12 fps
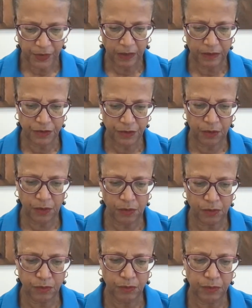
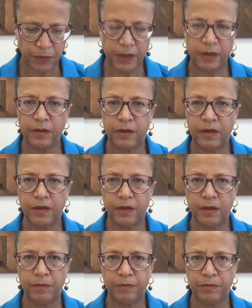So
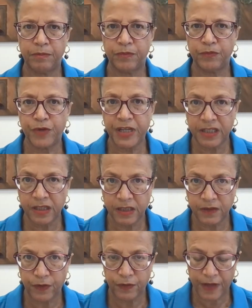the
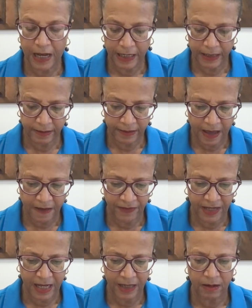reasons for filing a
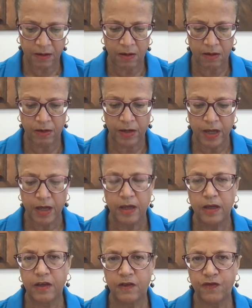caveat
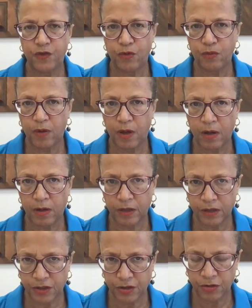are if you
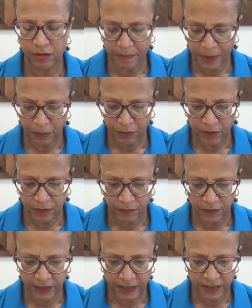are concerned
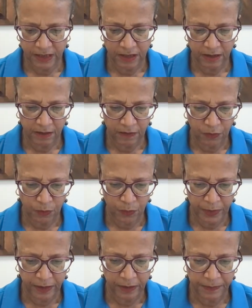about the validity of
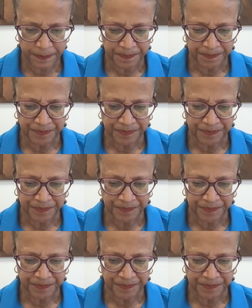a will,